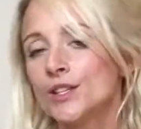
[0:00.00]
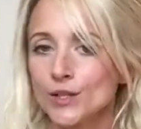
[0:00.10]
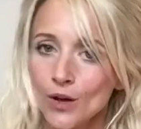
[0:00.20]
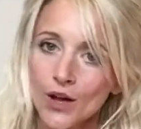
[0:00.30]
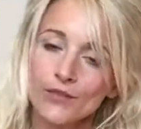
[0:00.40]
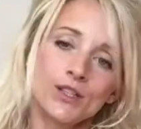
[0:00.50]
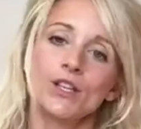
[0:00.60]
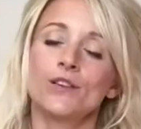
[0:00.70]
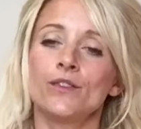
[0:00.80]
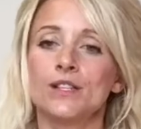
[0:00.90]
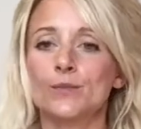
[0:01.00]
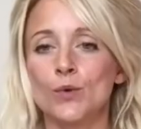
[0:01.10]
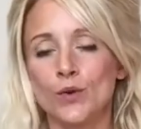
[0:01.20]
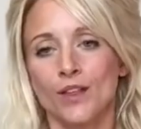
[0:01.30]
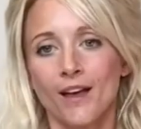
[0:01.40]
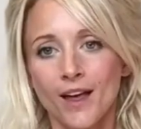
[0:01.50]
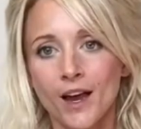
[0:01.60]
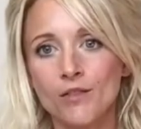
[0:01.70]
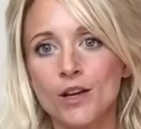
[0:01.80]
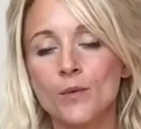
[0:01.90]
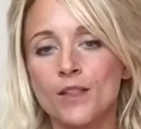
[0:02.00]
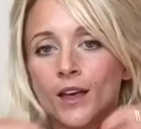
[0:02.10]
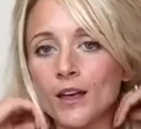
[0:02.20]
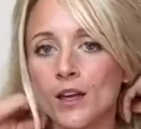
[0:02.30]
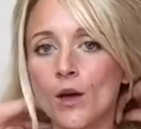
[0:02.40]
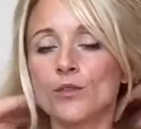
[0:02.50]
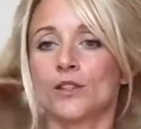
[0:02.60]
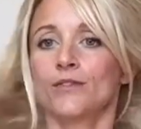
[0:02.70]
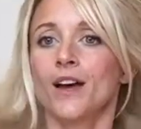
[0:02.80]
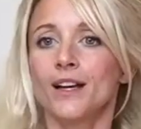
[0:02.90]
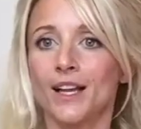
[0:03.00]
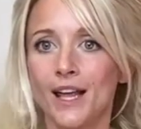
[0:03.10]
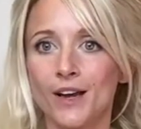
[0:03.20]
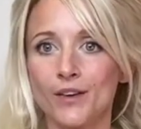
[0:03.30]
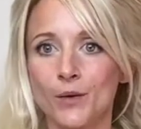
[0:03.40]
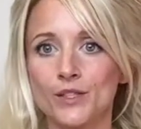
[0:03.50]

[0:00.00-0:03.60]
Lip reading: So after you've explored that area, we're then going to go into the final area,